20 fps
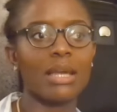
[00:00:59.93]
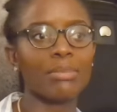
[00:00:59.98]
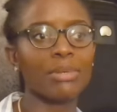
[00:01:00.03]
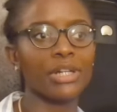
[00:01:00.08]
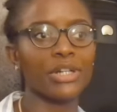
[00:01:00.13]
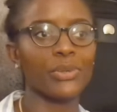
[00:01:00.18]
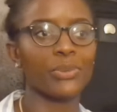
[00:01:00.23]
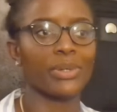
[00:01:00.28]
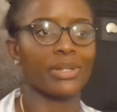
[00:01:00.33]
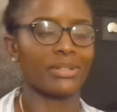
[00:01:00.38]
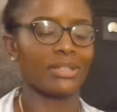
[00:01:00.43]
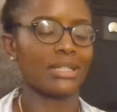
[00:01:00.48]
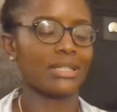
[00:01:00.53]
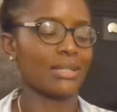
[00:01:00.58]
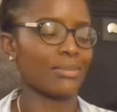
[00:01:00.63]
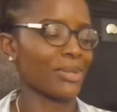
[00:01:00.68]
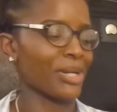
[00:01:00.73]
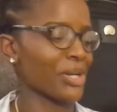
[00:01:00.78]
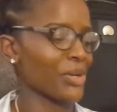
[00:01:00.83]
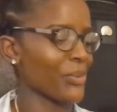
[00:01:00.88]
I'm going to wear this,
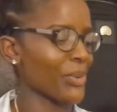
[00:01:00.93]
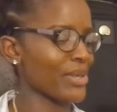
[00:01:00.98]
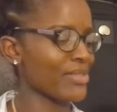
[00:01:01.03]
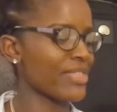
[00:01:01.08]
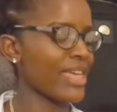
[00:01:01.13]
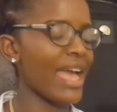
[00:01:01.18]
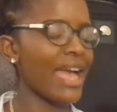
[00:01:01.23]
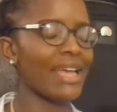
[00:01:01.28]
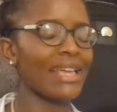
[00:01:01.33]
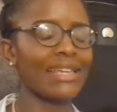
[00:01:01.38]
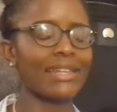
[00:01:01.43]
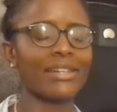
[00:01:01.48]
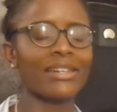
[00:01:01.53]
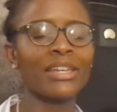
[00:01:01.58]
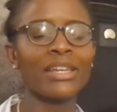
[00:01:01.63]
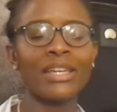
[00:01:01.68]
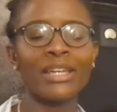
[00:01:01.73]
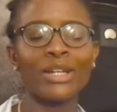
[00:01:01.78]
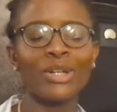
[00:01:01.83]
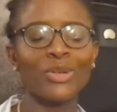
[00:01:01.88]
I'm going to wear that, and
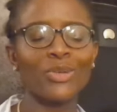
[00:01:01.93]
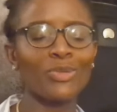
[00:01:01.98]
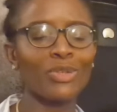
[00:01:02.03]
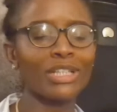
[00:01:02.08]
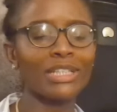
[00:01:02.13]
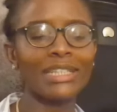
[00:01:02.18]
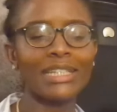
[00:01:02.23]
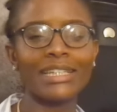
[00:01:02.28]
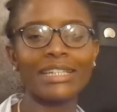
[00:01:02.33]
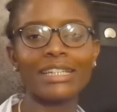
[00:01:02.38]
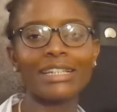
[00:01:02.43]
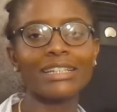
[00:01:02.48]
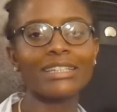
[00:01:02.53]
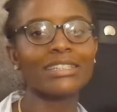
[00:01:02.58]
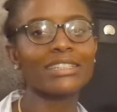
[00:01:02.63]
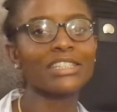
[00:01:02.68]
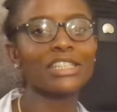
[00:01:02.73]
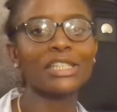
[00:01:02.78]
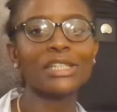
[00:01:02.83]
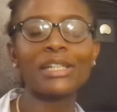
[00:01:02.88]
really,
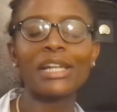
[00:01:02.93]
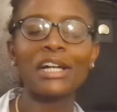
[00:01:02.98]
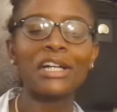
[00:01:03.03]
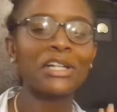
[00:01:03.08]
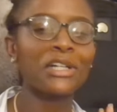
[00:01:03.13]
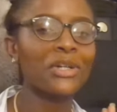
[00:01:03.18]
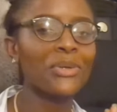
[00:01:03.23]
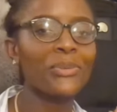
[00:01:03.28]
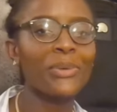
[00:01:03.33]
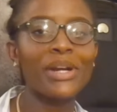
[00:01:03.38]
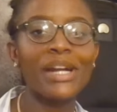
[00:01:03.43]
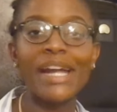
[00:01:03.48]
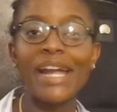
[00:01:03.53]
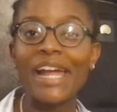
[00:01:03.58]
you're not going to wear